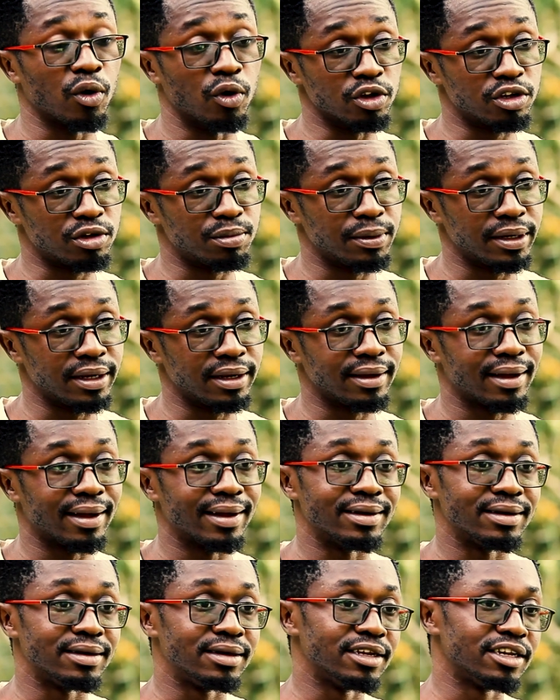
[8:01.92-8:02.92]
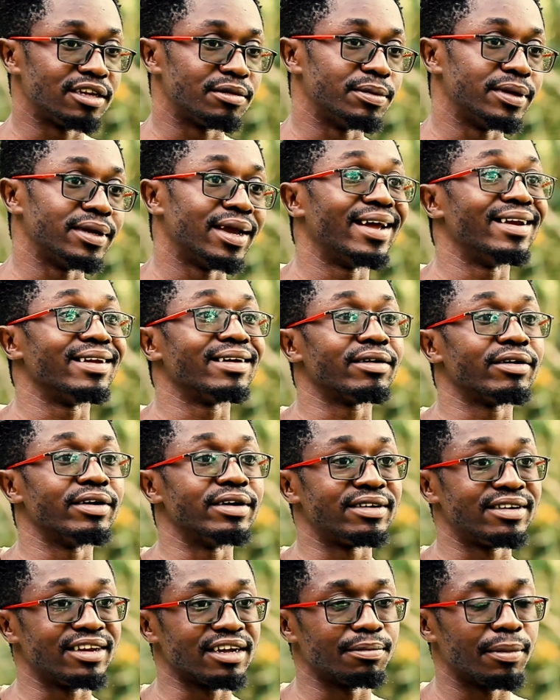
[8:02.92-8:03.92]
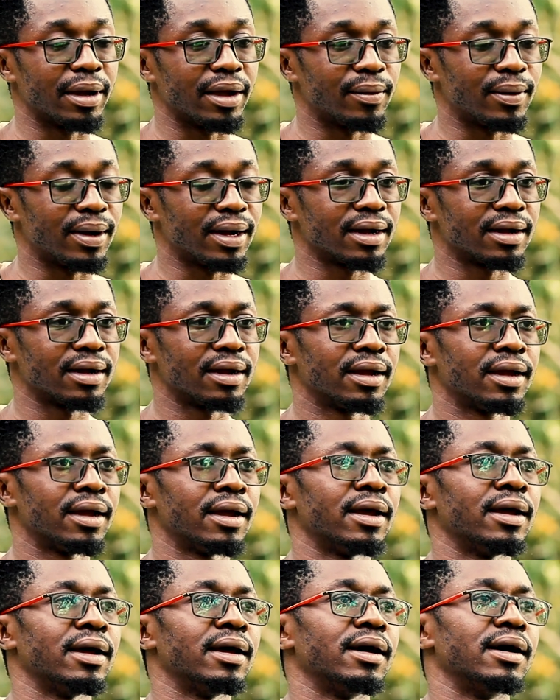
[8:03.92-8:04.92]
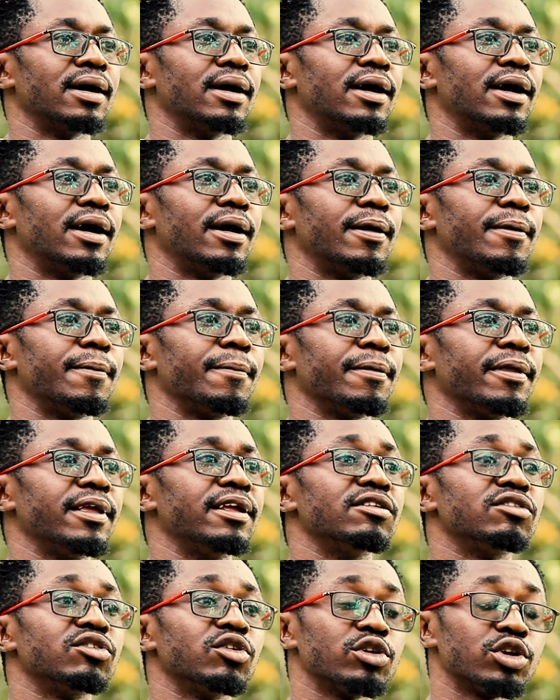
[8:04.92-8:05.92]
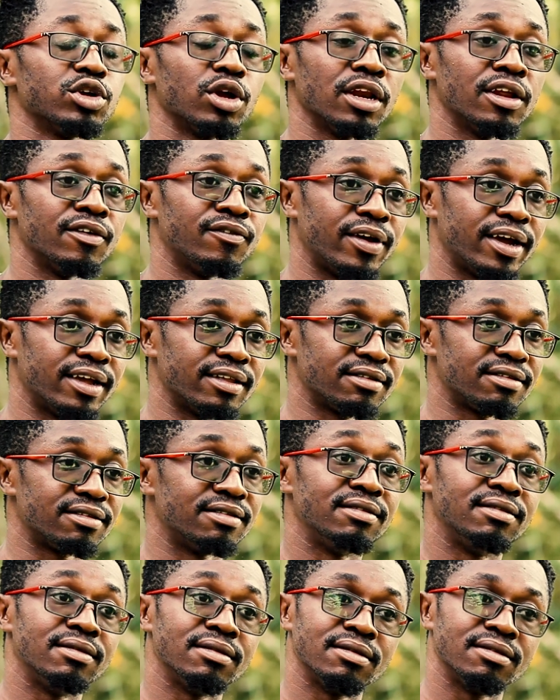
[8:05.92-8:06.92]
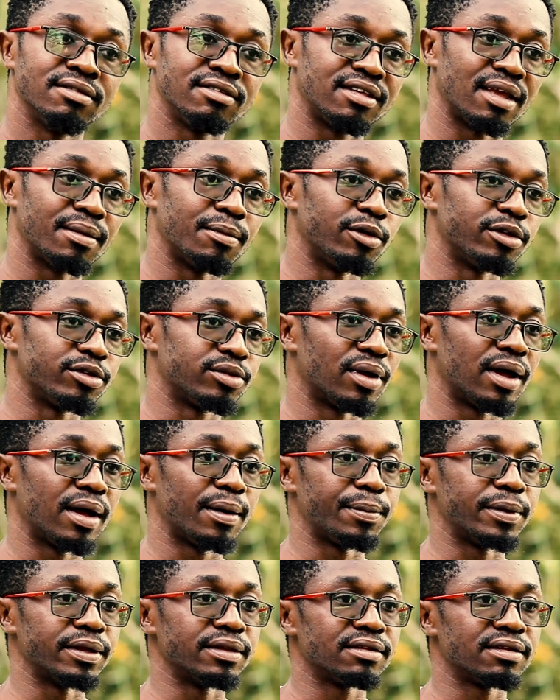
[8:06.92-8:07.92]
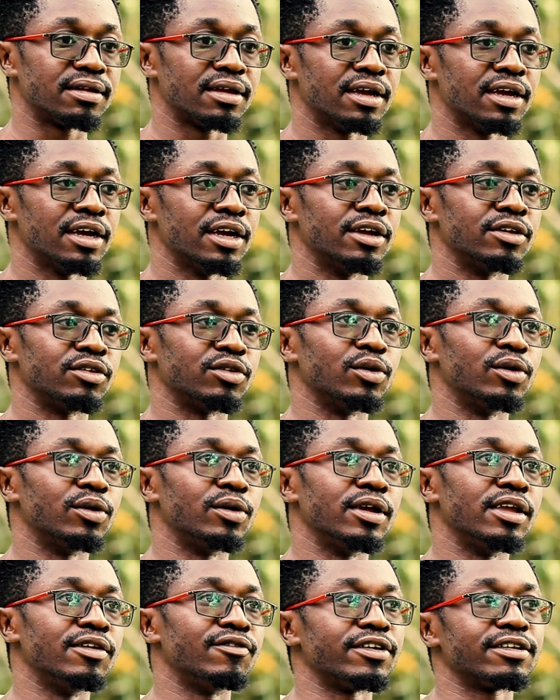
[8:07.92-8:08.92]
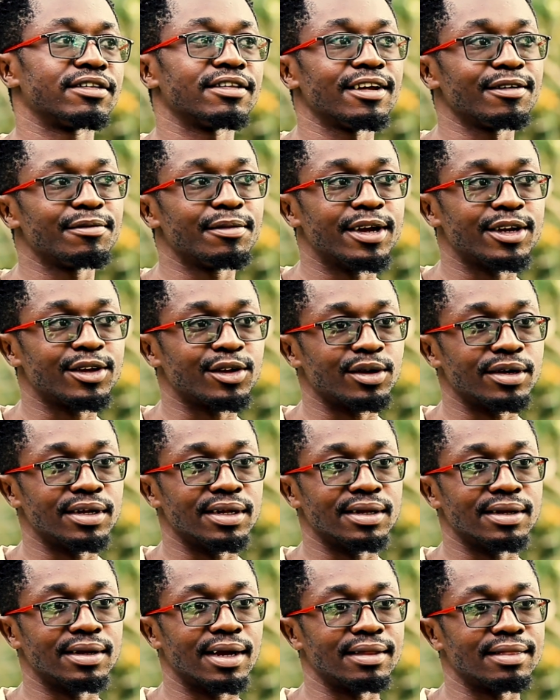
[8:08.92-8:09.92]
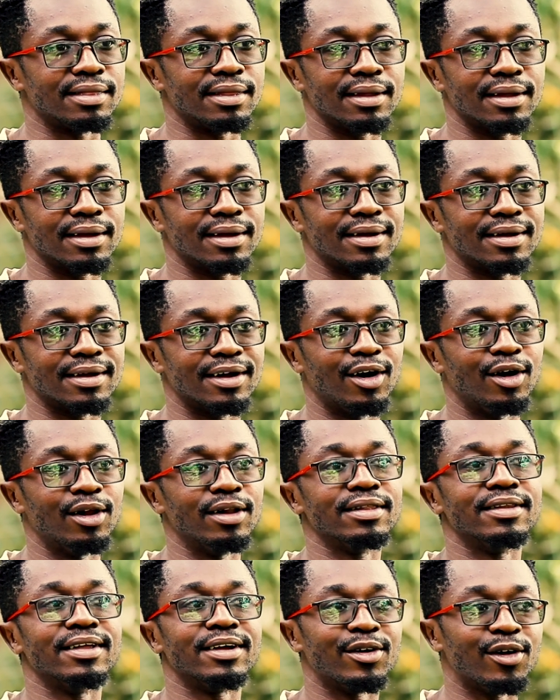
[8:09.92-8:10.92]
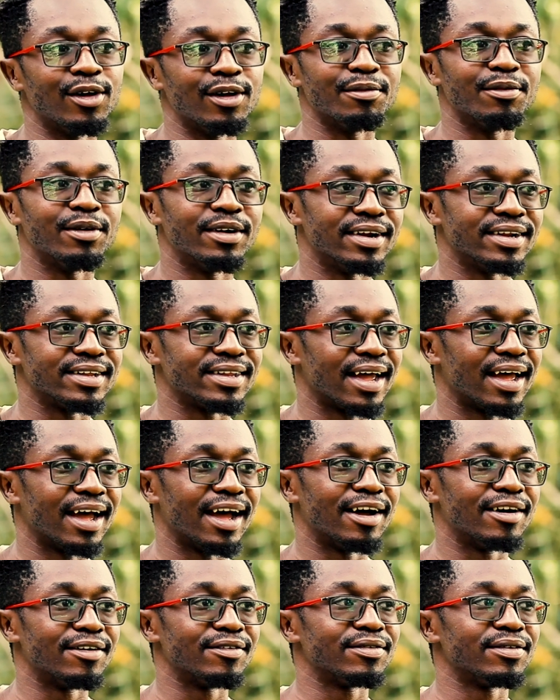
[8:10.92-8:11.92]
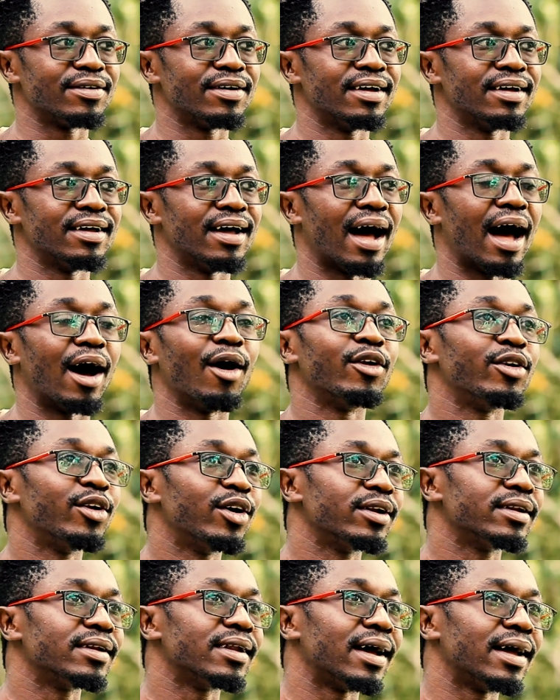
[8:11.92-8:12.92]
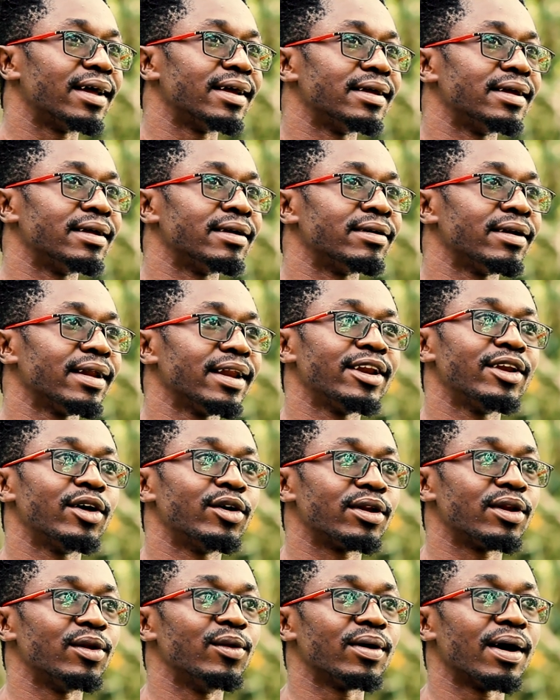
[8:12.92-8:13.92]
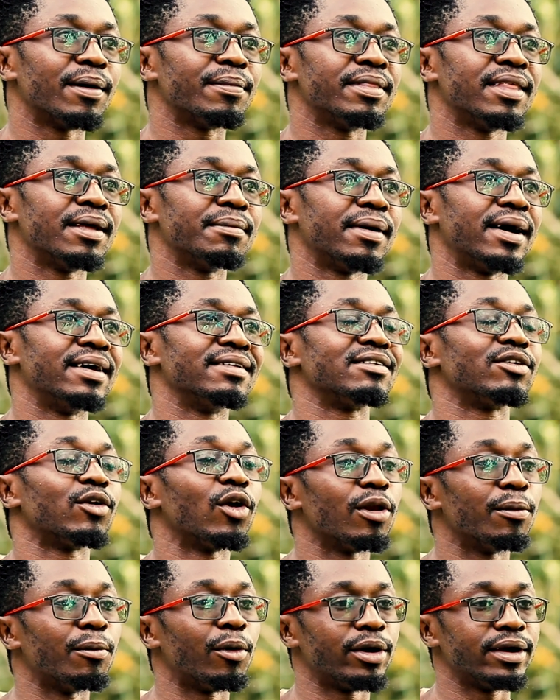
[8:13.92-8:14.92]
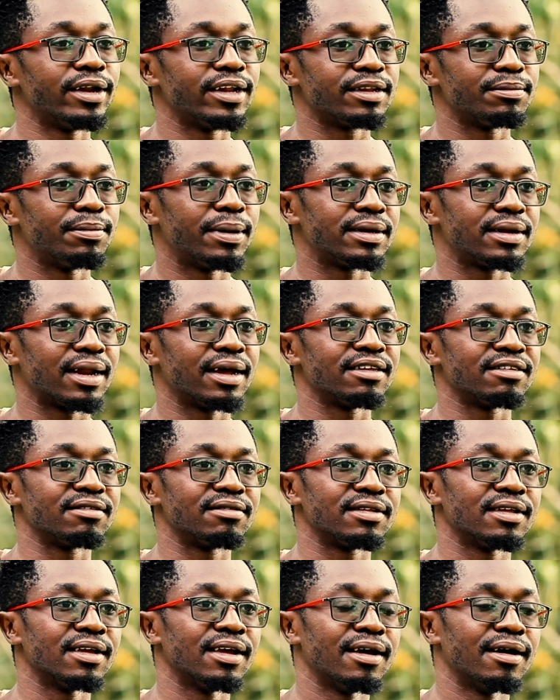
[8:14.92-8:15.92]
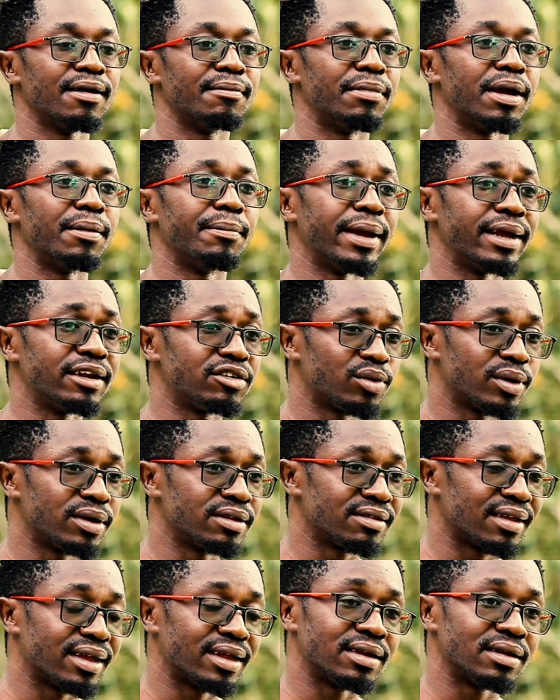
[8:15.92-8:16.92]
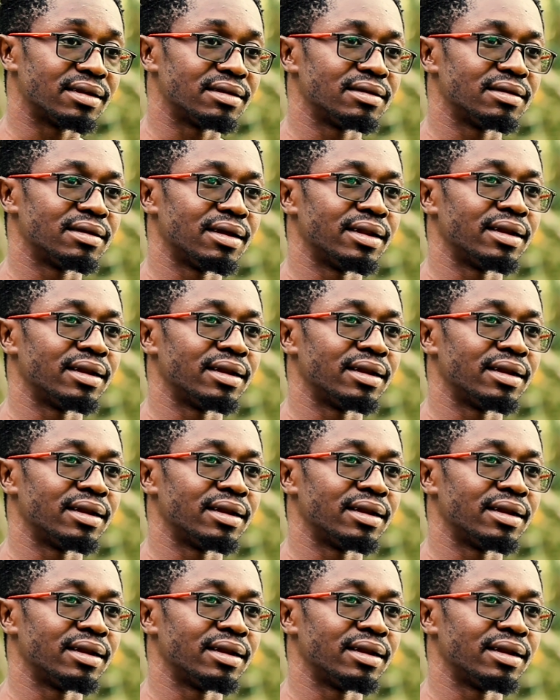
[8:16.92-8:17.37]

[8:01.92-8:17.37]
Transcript: coach me and teach me and critique my work. In social events, same also happens. So if I start mentioning, I think all the role models I have, I really don't look at them as role models, but as my mentors and